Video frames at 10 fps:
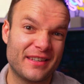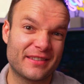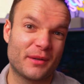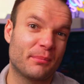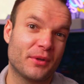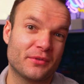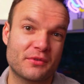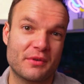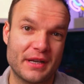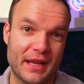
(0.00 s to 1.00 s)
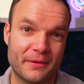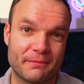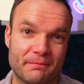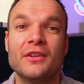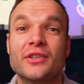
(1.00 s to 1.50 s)
example on screen now.
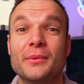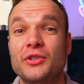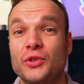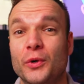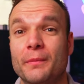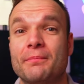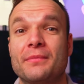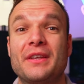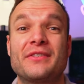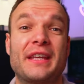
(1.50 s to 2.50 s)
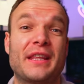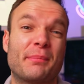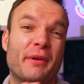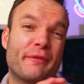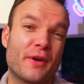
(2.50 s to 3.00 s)
So in short, they're saying that
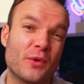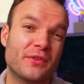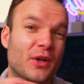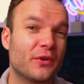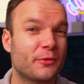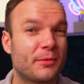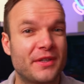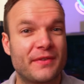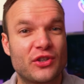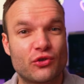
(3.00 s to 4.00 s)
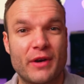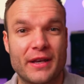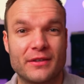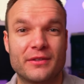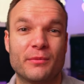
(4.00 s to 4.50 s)
by focusing on a specific
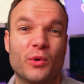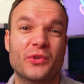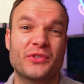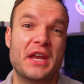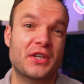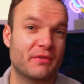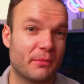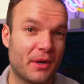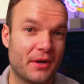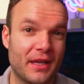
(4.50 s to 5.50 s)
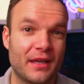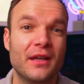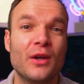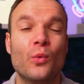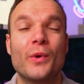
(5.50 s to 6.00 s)
trend or section of the market,
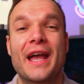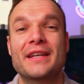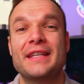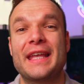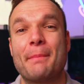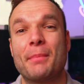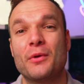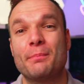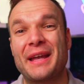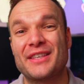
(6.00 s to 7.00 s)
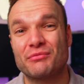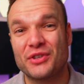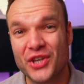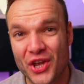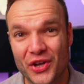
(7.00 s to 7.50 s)
we actually get both better
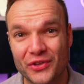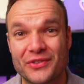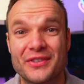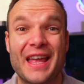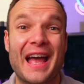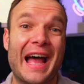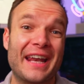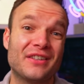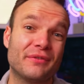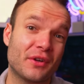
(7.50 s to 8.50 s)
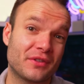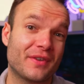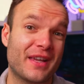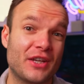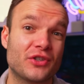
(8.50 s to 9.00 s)
returns and
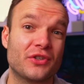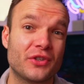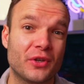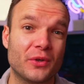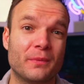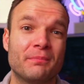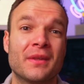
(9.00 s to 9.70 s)
diversification too,